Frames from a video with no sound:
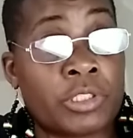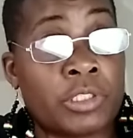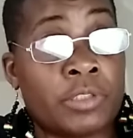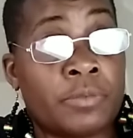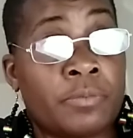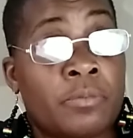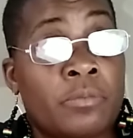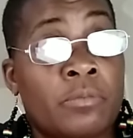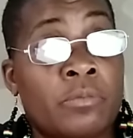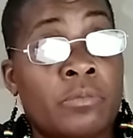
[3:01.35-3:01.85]
The
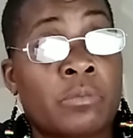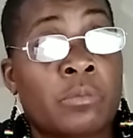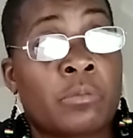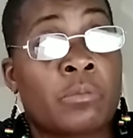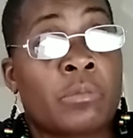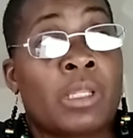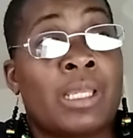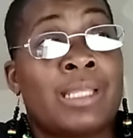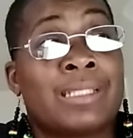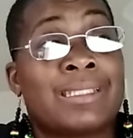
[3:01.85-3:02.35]

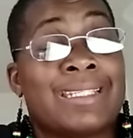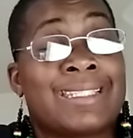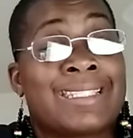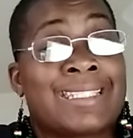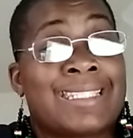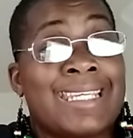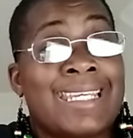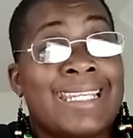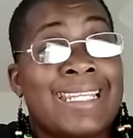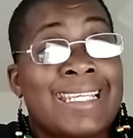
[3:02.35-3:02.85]
CDC
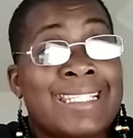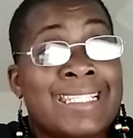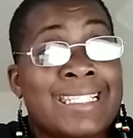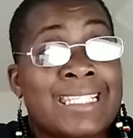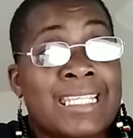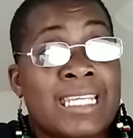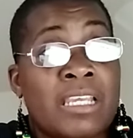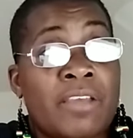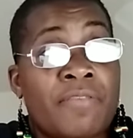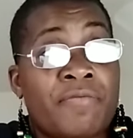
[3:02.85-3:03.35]

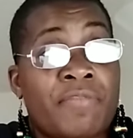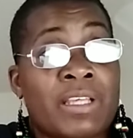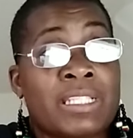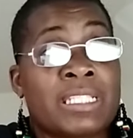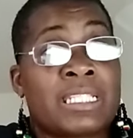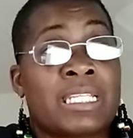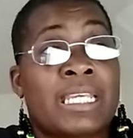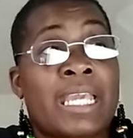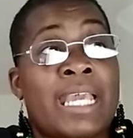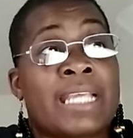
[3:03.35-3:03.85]
investigates and
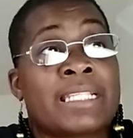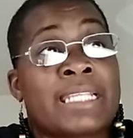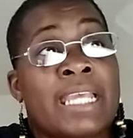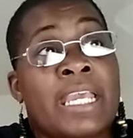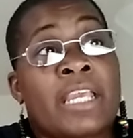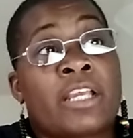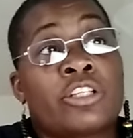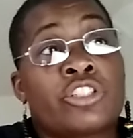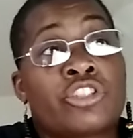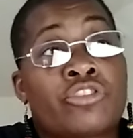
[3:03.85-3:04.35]
controls
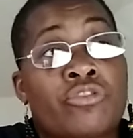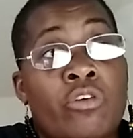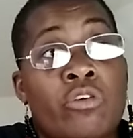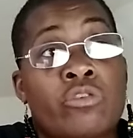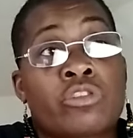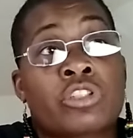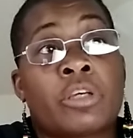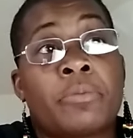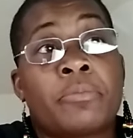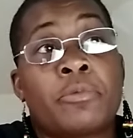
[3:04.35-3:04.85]
communicable
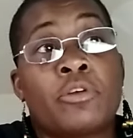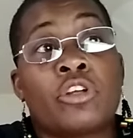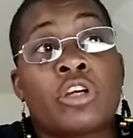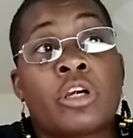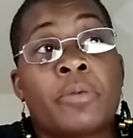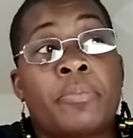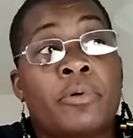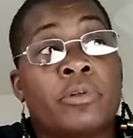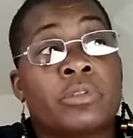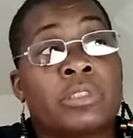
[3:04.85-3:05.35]
diseases
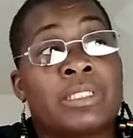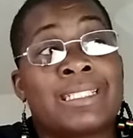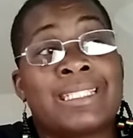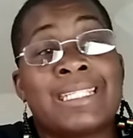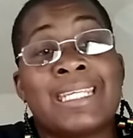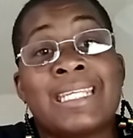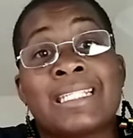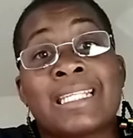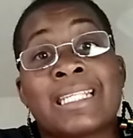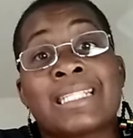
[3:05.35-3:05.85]
and
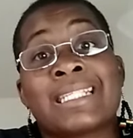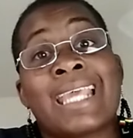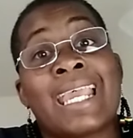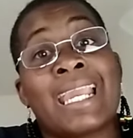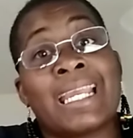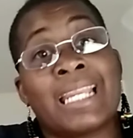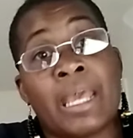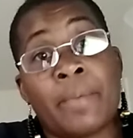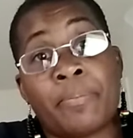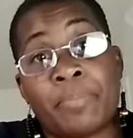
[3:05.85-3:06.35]

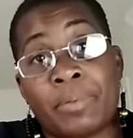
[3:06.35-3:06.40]
epidemics.